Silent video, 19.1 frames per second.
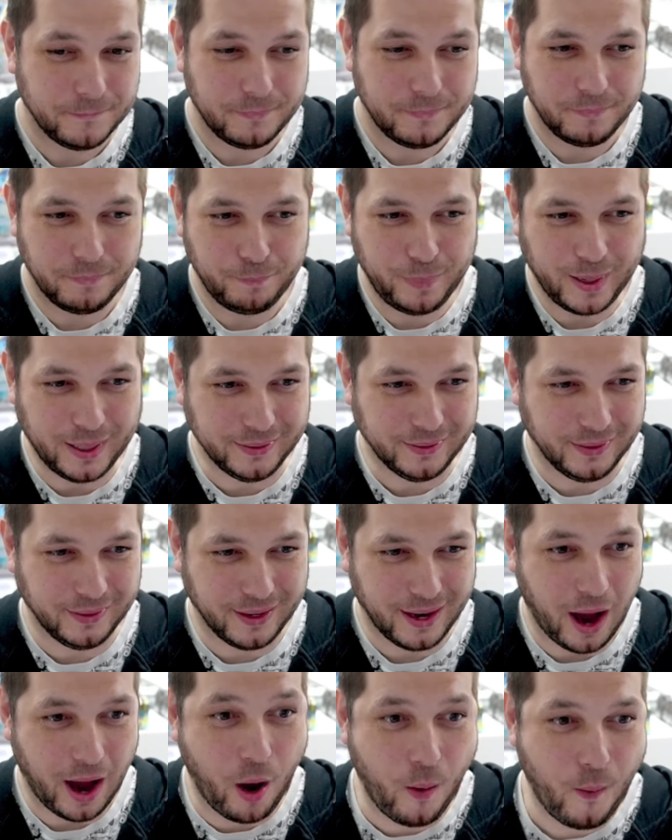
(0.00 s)
Bang.
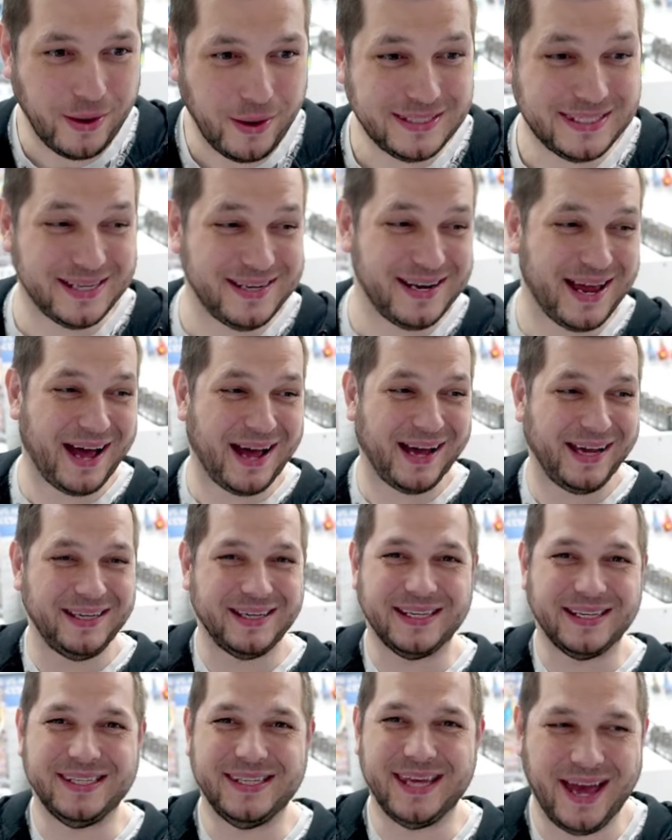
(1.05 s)
Oh, it's a 9.
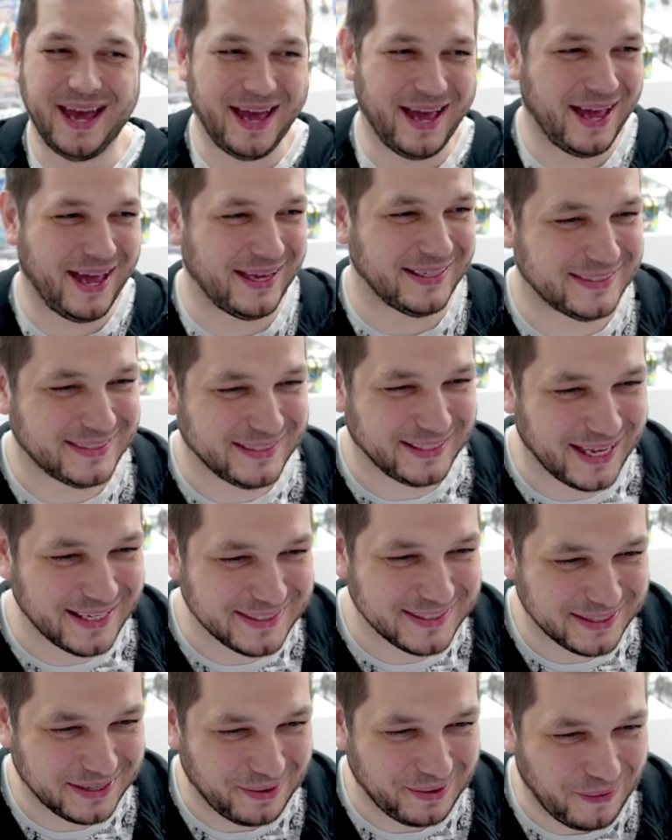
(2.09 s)
Yes, let's
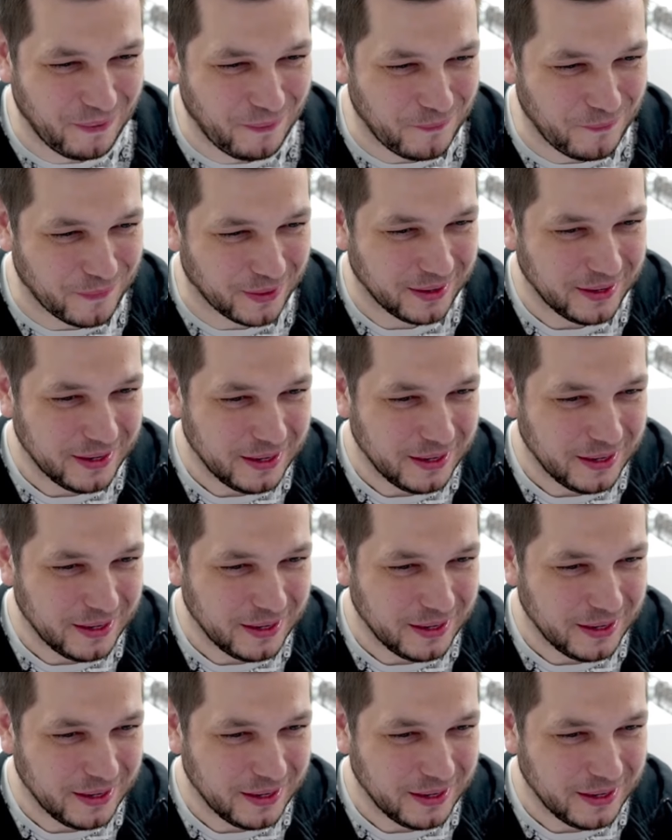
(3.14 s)
go.